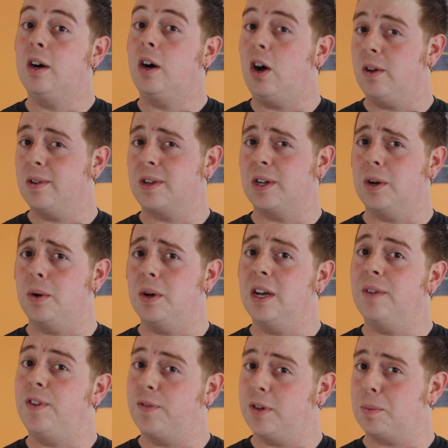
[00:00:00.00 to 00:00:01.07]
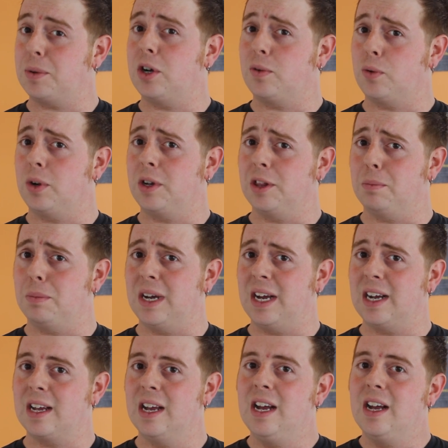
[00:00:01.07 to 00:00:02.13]
Also, if you flip it over onto the
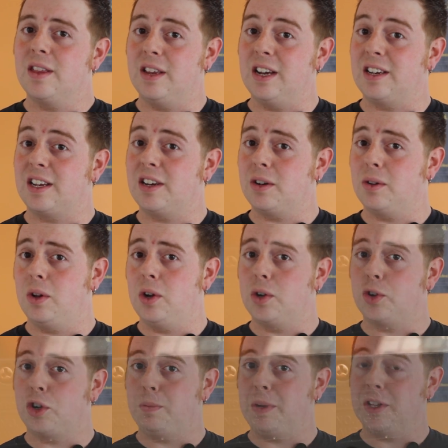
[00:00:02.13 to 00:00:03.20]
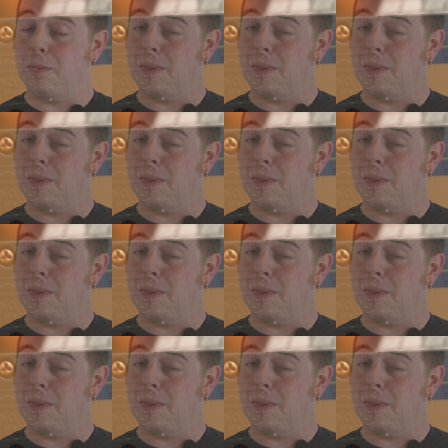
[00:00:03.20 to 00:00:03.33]
back, the Nintendo logo should be on the